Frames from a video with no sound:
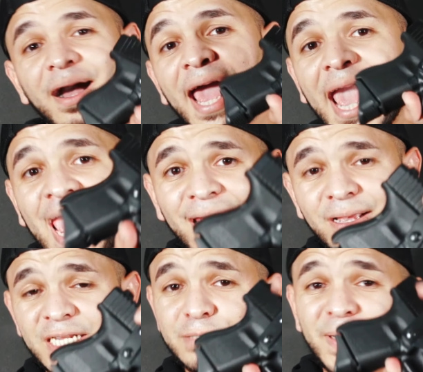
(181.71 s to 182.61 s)
a
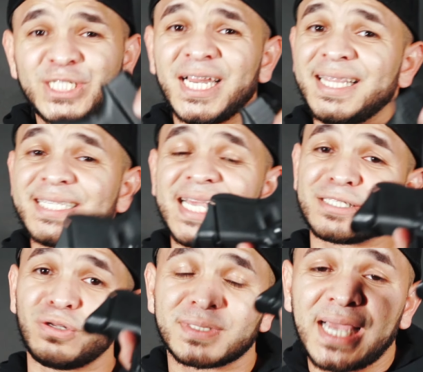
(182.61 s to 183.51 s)
handgun, especially if this
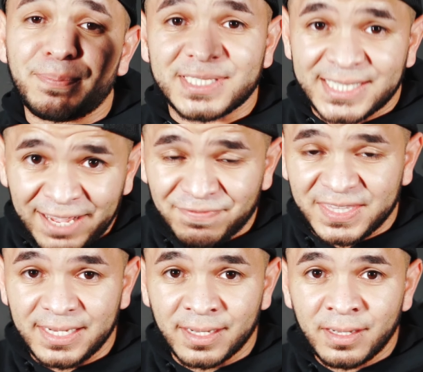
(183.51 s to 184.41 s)
has no type of
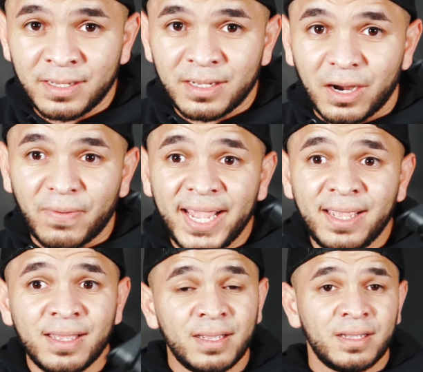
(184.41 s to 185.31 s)
safety, all
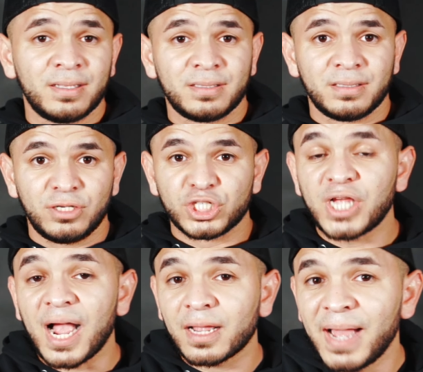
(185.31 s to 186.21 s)
right? Your
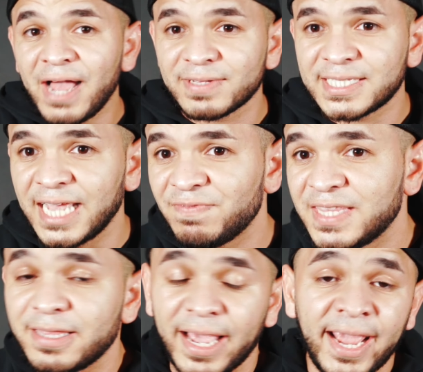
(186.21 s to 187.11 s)
shotgun might have a
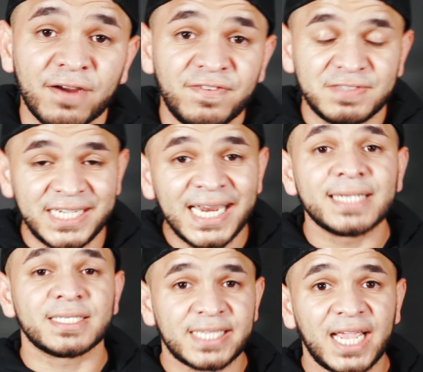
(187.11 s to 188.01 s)
safety, the AR-15
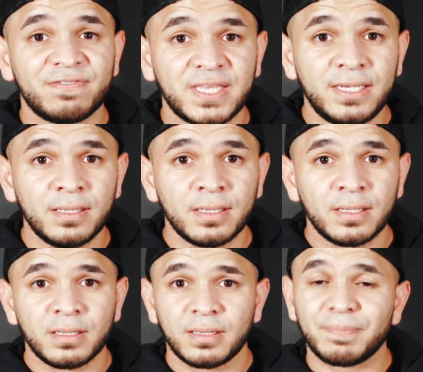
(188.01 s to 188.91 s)
has a safety.
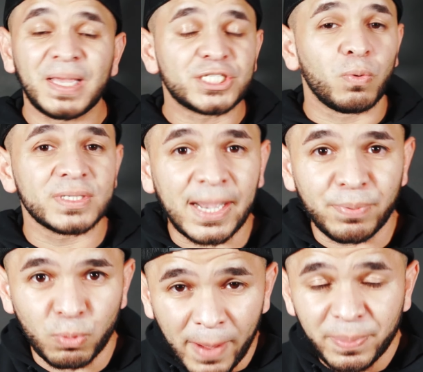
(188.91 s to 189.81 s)
I'm not sure what type
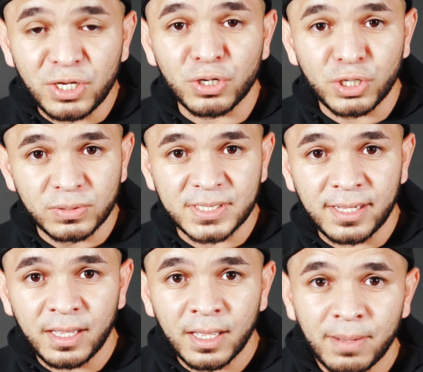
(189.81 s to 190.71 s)
of weapon you're
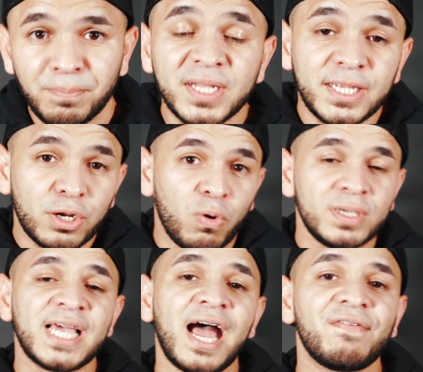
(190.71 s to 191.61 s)
using, but they're
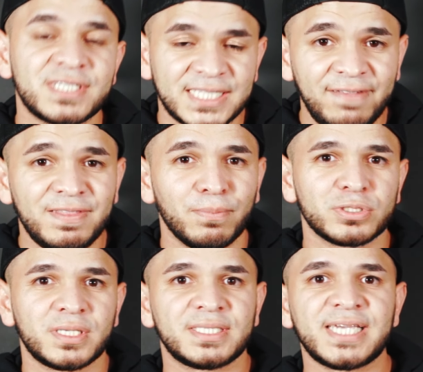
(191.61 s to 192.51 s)
going to have a safety
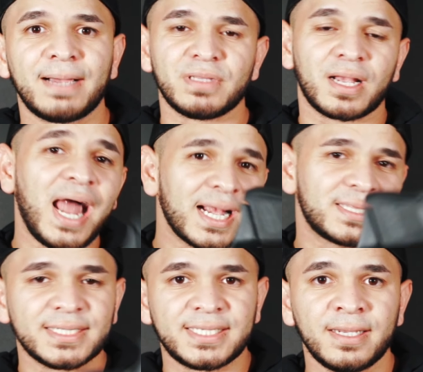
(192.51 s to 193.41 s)
most of the time. The Glock
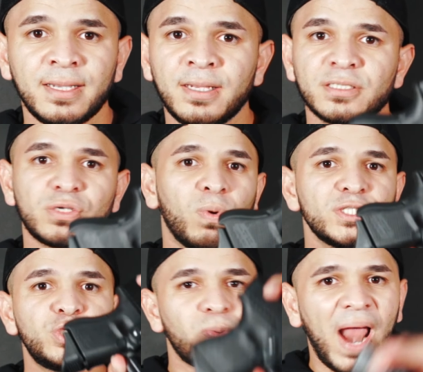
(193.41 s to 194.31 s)
doesn't. So
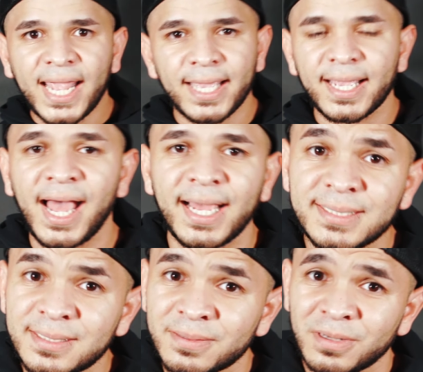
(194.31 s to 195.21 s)
once you rock it,
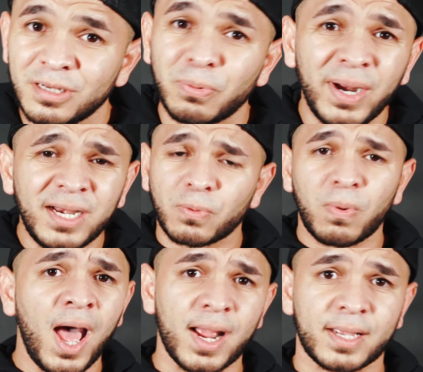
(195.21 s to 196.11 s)
guys, you're ready to
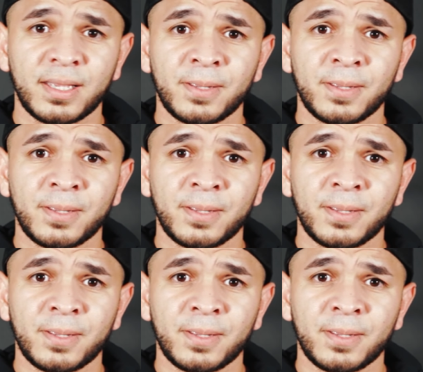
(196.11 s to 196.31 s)
rock.